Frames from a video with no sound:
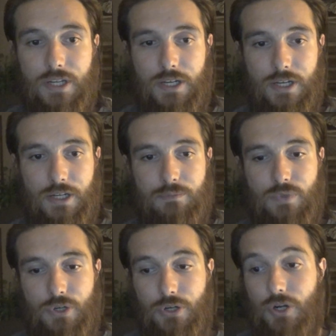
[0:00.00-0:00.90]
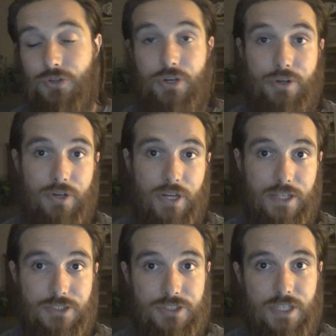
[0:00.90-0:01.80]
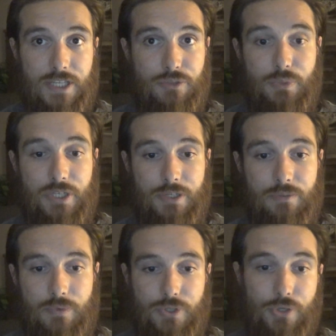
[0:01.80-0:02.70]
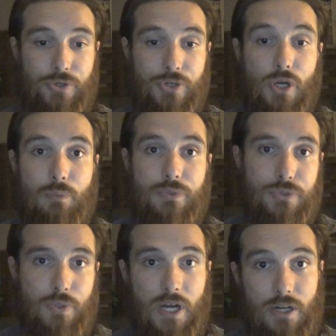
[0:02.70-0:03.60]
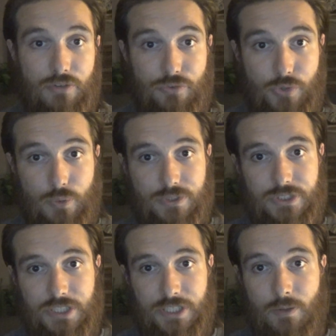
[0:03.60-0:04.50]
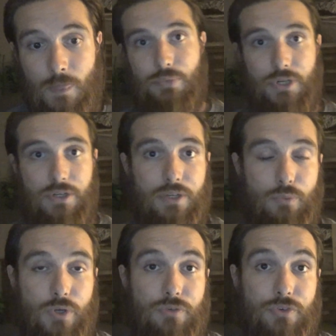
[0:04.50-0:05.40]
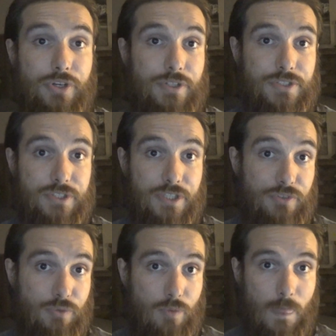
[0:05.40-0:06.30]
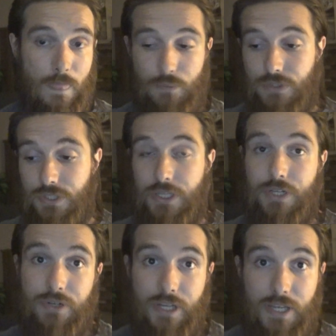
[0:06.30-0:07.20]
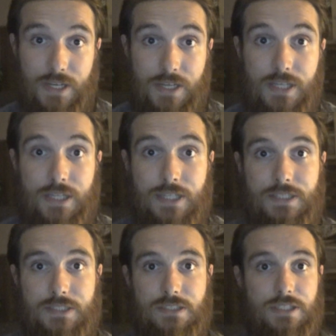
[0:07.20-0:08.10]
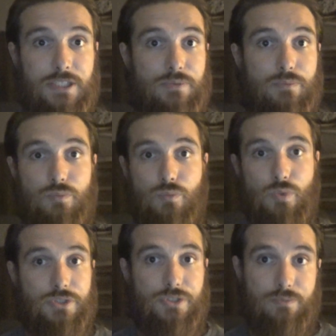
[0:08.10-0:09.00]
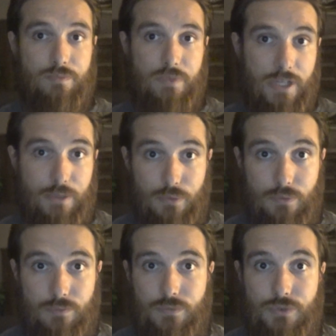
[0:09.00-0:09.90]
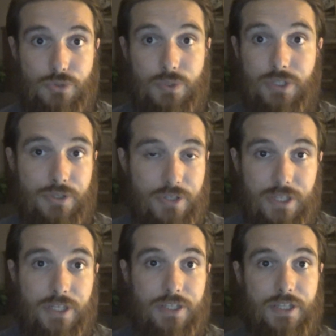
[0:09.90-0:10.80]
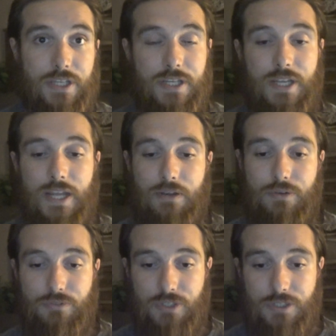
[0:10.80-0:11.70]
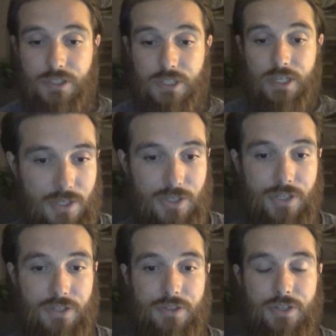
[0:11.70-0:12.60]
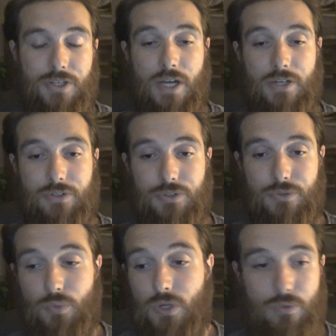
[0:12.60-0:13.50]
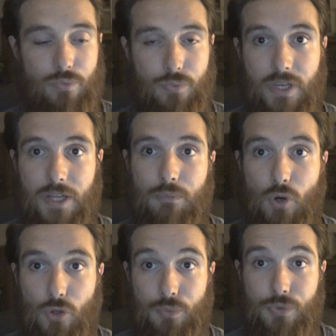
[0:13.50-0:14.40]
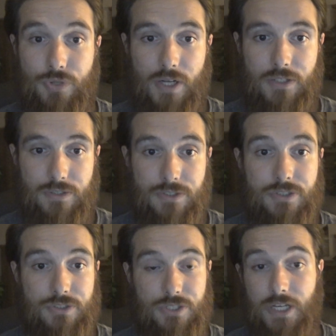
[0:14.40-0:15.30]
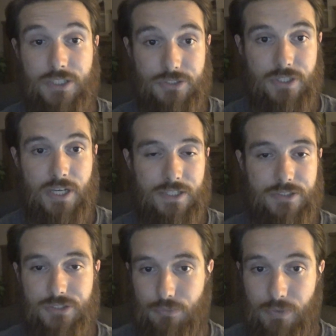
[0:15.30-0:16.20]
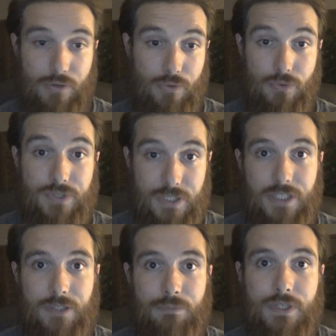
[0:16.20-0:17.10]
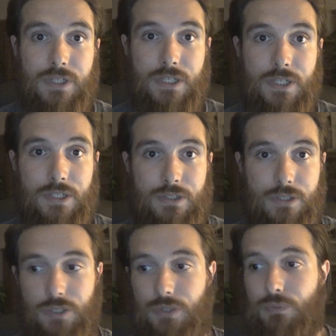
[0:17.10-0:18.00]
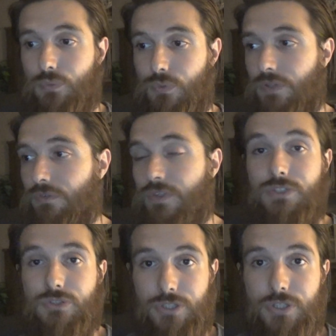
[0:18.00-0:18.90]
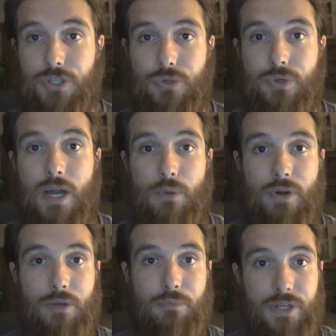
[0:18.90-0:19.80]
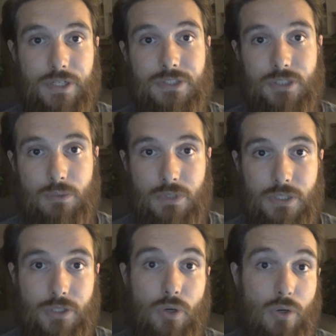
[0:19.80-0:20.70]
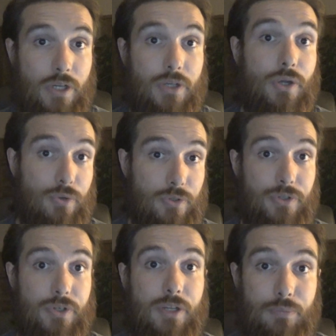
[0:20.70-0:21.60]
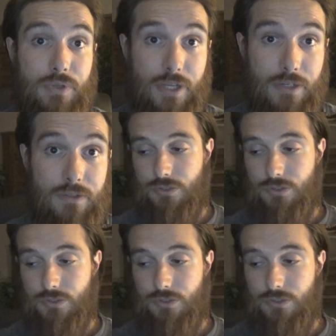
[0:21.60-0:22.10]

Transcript: Uh, her other hearing aid just had to be turned up to a higher frequency, but in one of her ears, even with the hearing aid, she wasn't able to hear anything out of it. And then the doctor, well, we had multiple doctors. She actually has a medical team uh, we eventually, though, got recommended something called a cochlear implant.